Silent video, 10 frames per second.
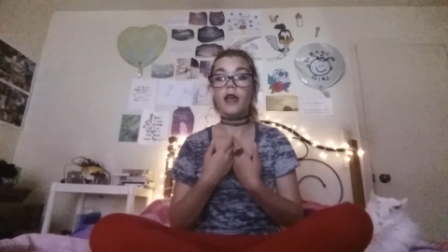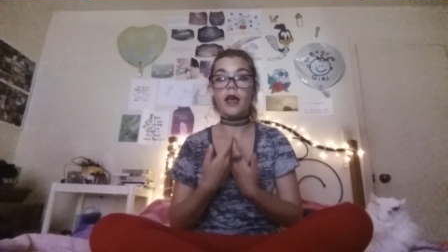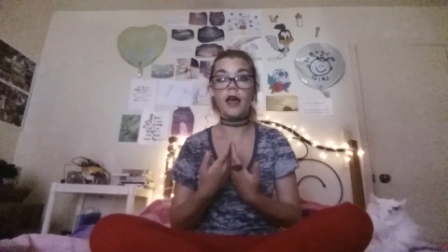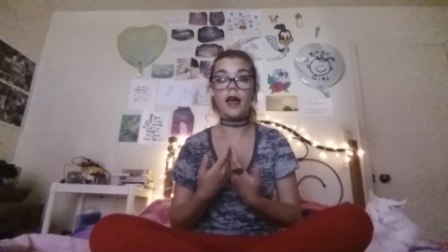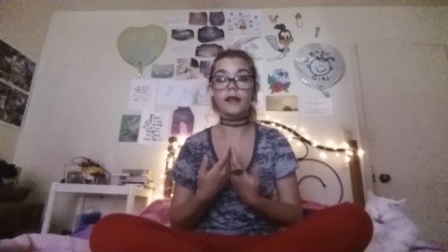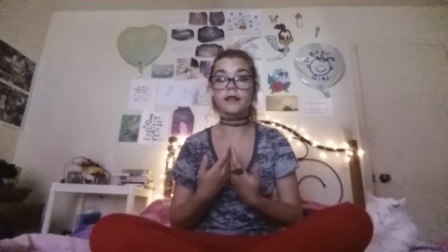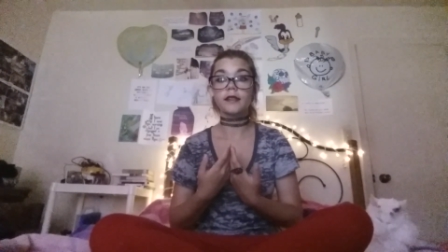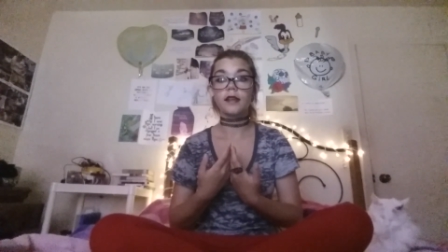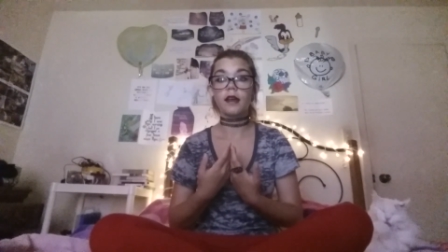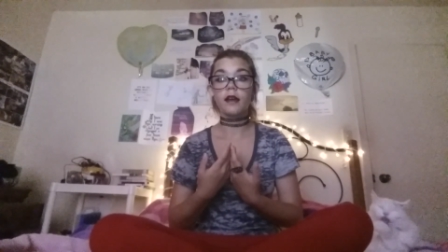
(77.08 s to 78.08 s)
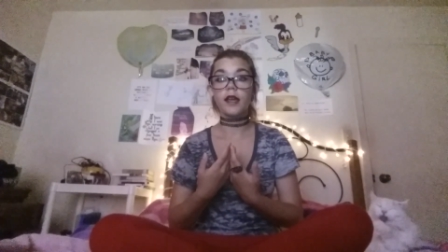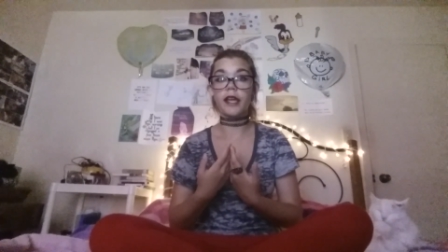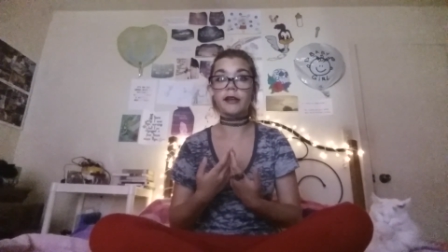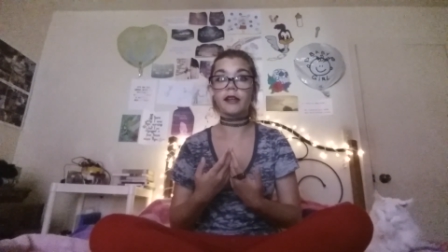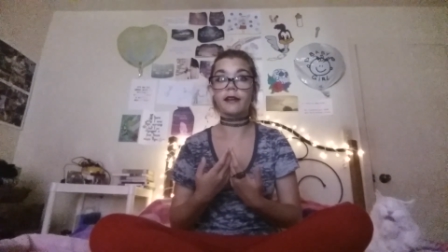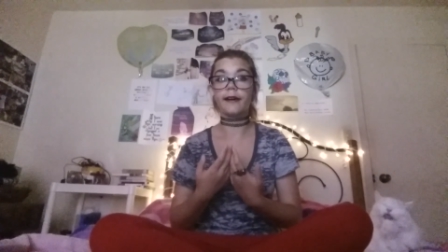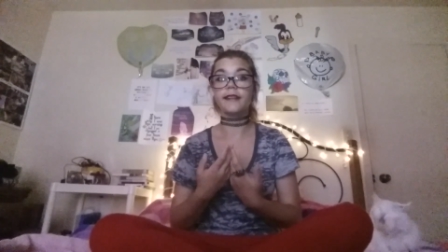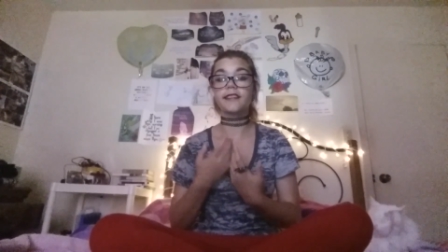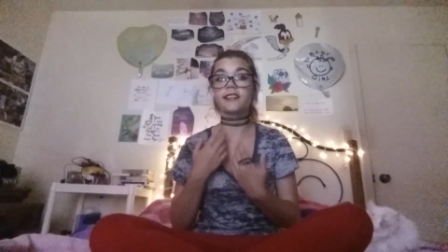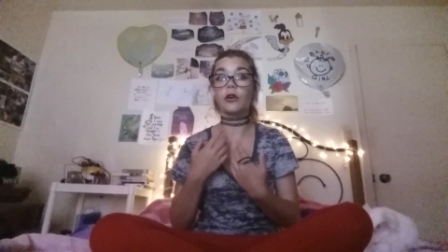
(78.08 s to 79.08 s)
and it
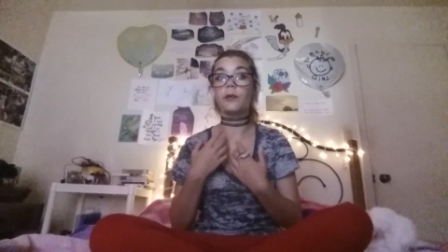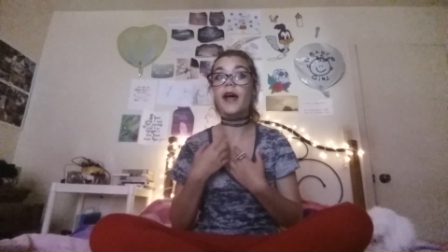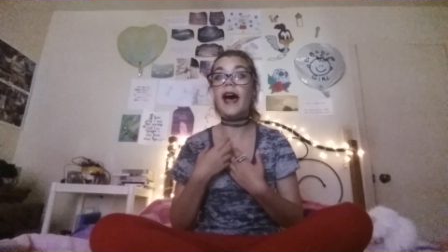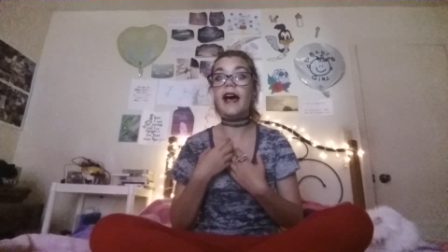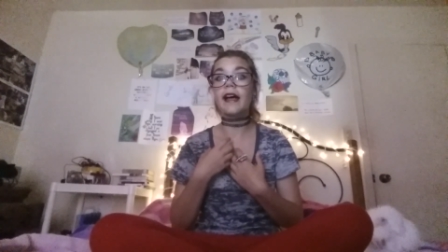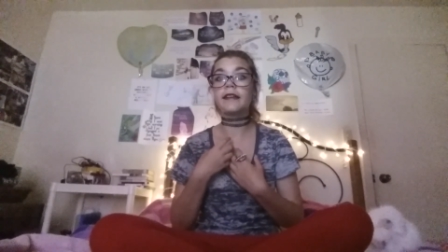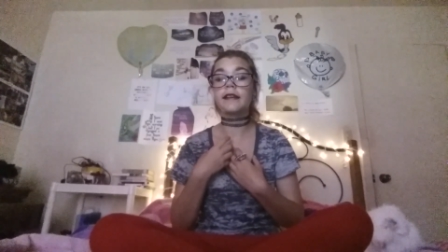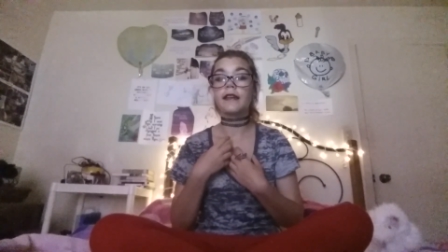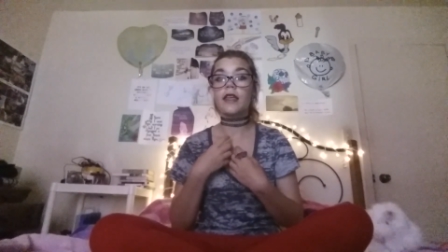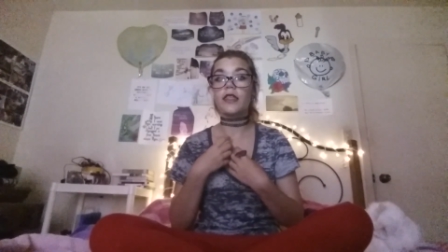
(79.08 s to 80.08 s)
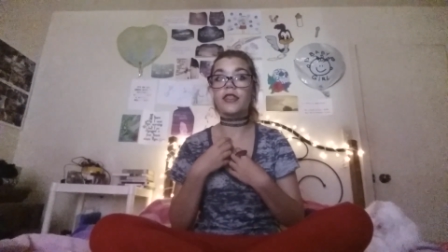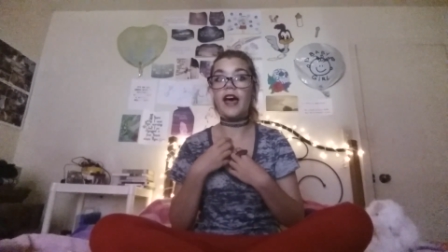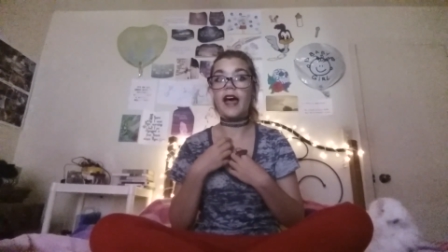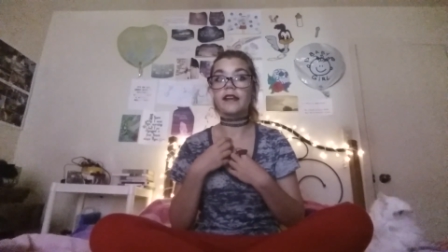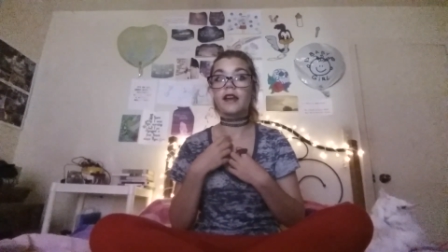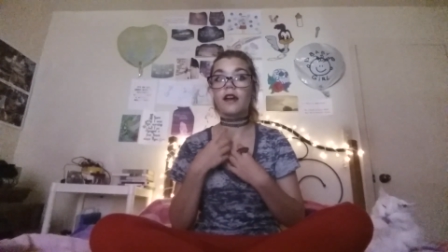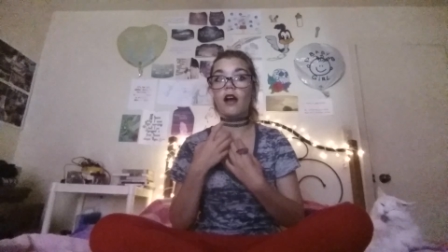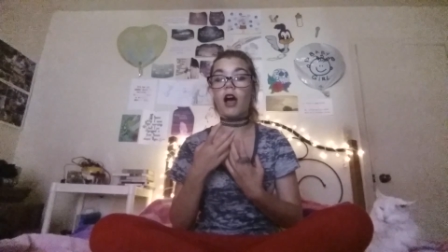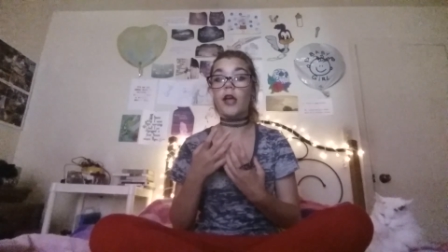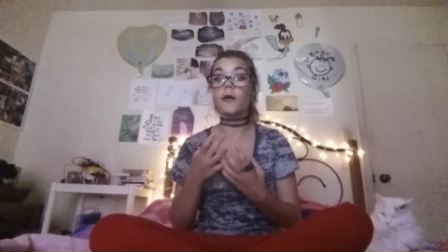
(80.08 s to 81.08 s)
got so bad that
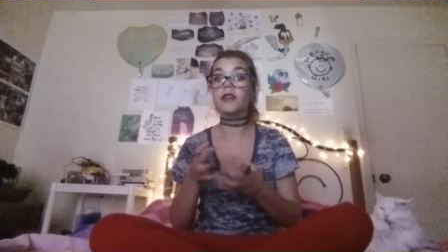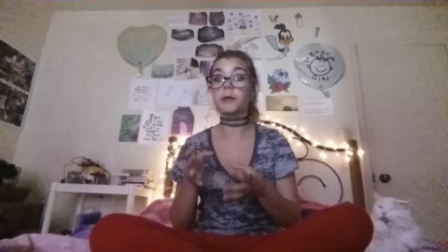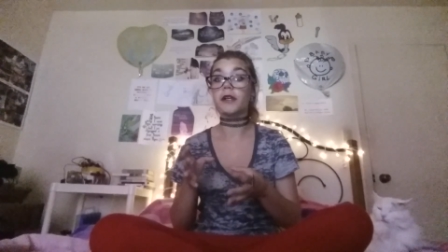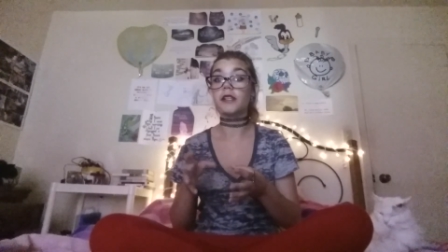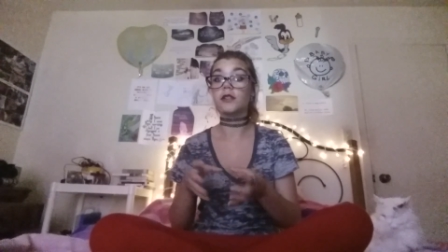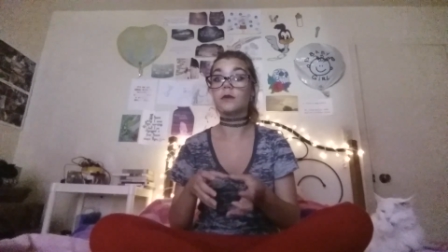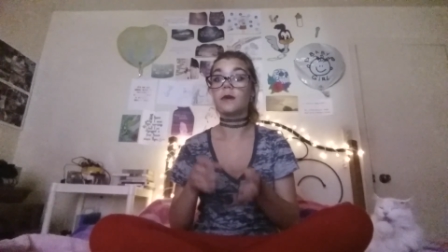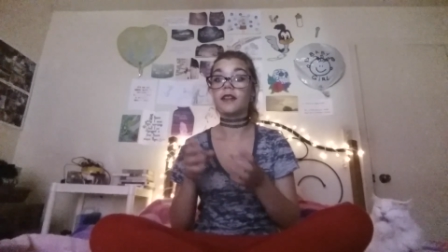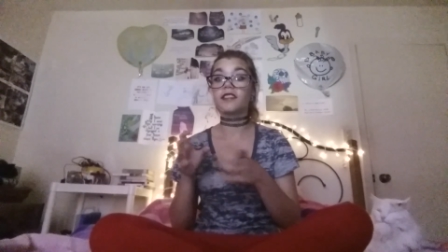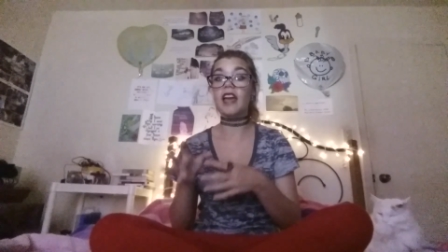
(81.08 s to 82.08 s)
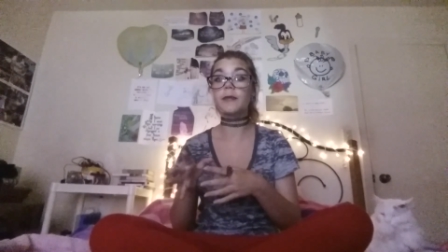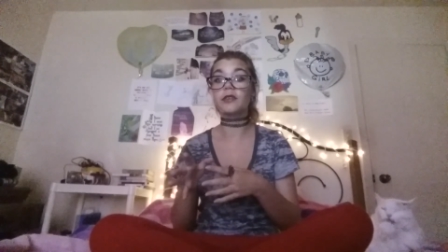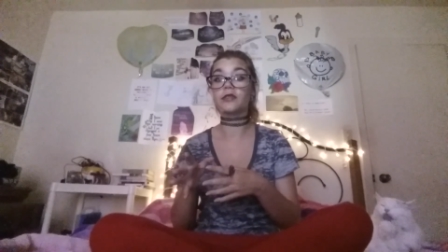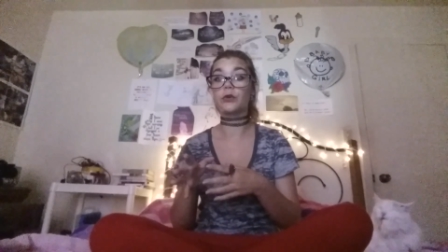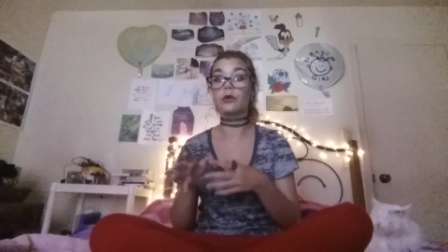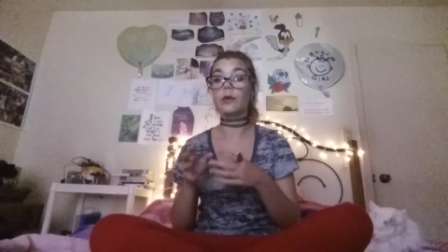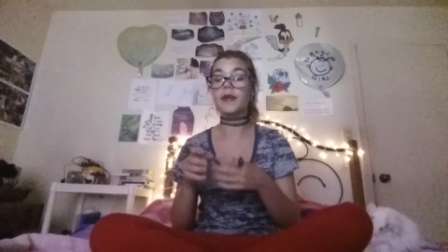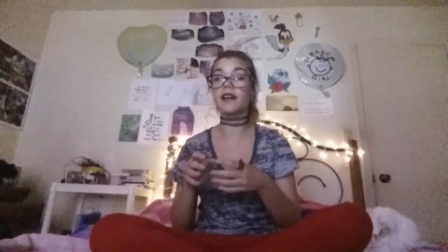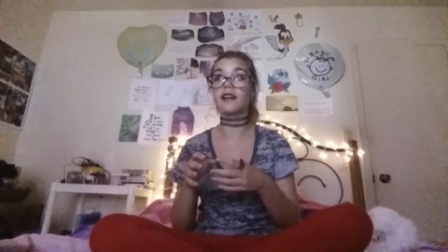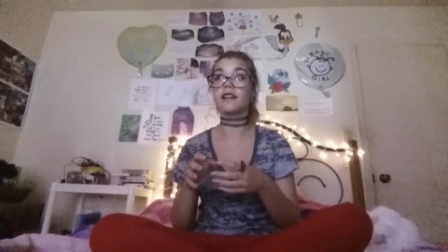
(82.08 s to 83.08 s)
I was put into cyber school
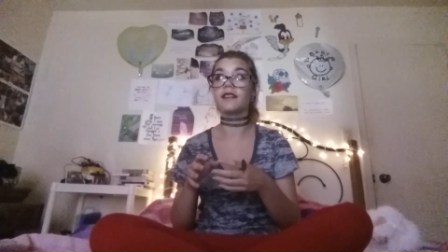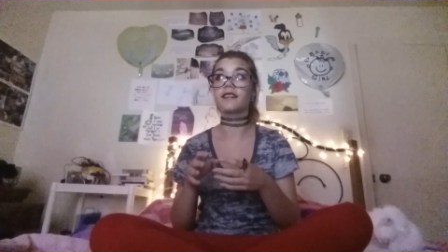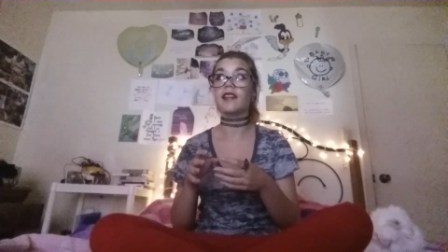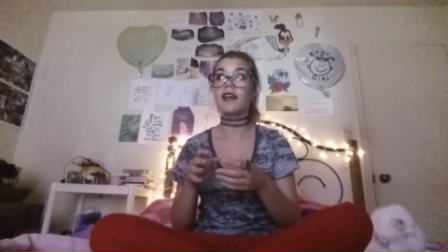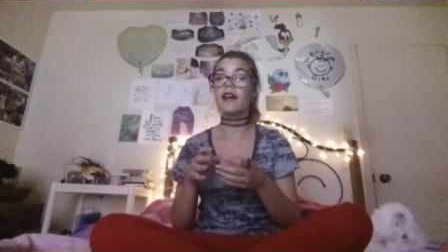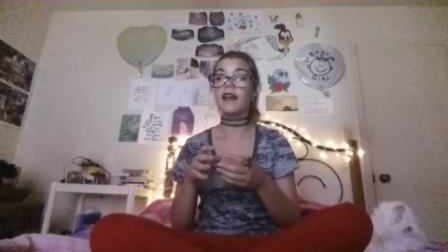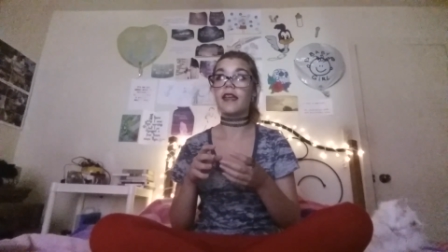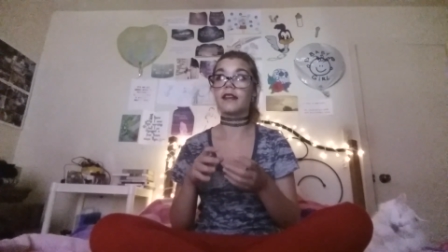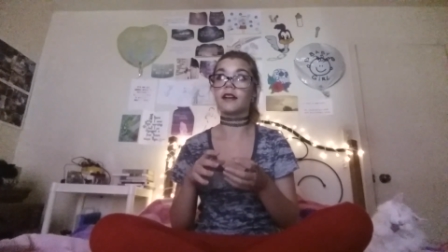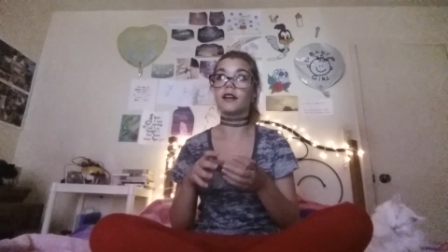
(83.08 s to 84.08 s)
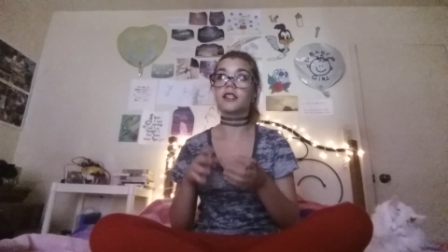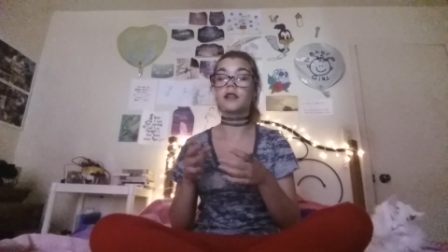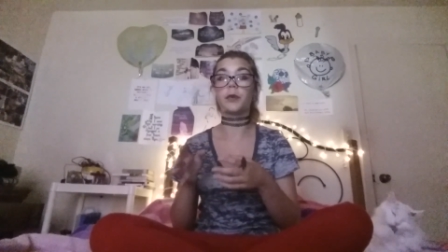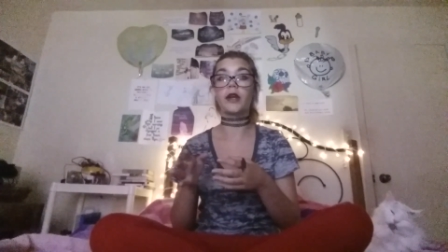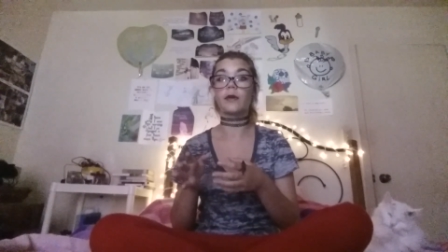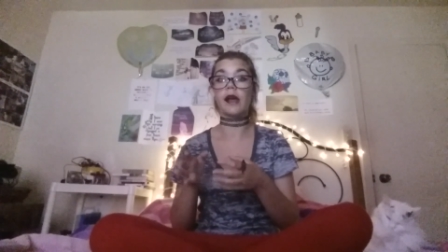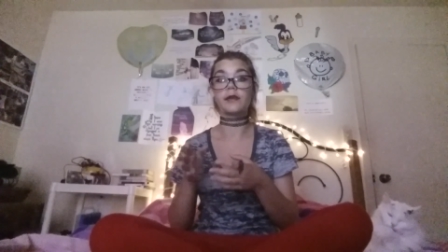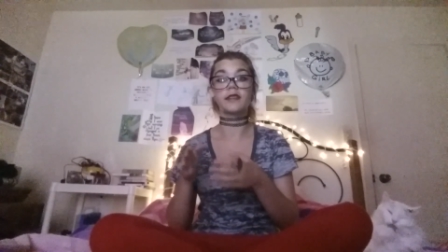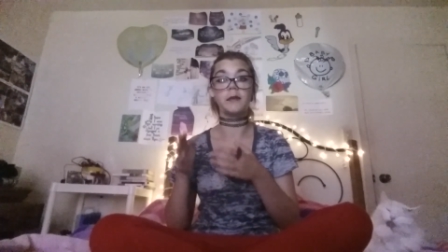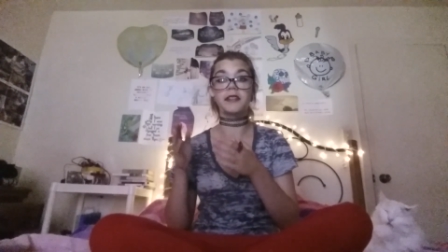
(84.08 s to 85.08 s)
because it got to the point where I
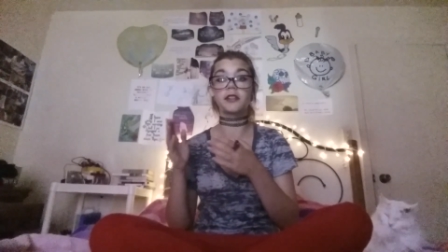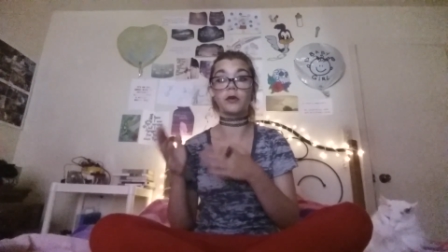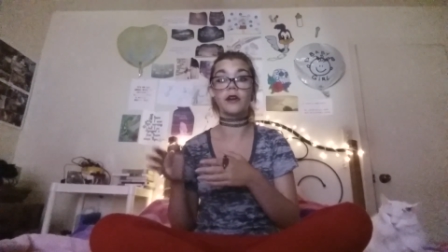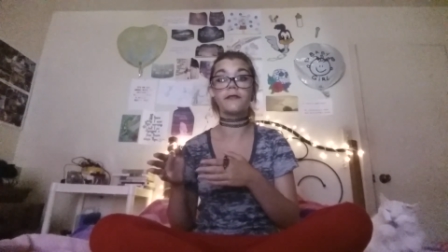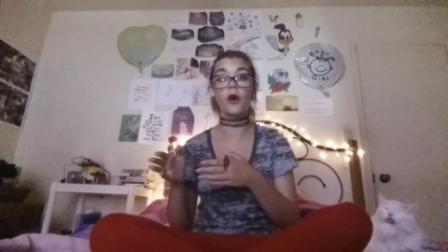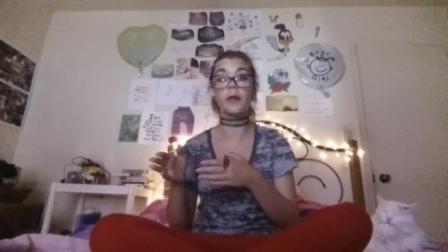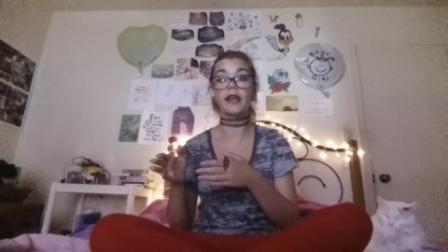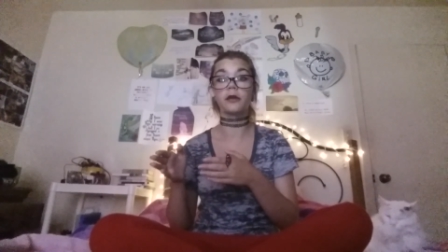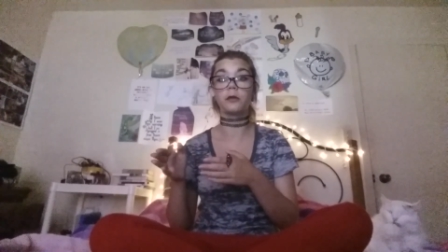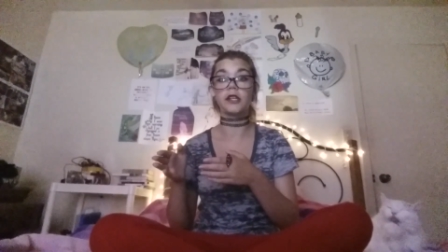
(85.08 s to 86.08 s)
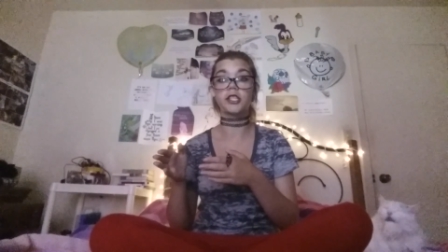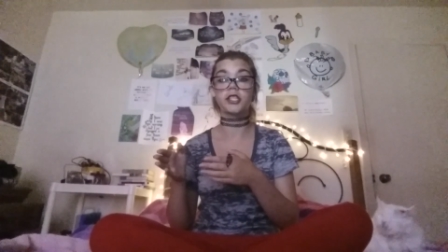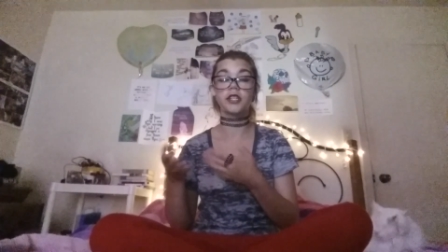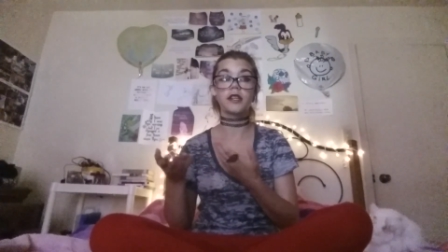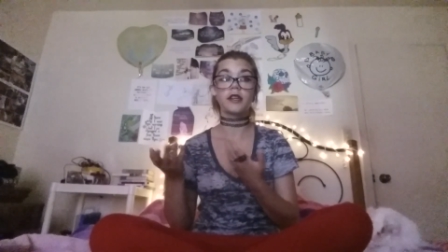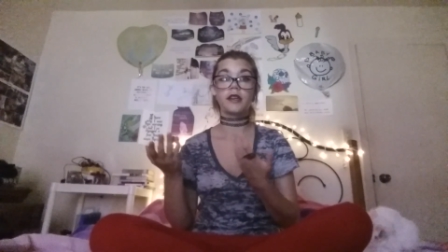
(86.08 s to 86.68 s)
was almost agoraphobic, which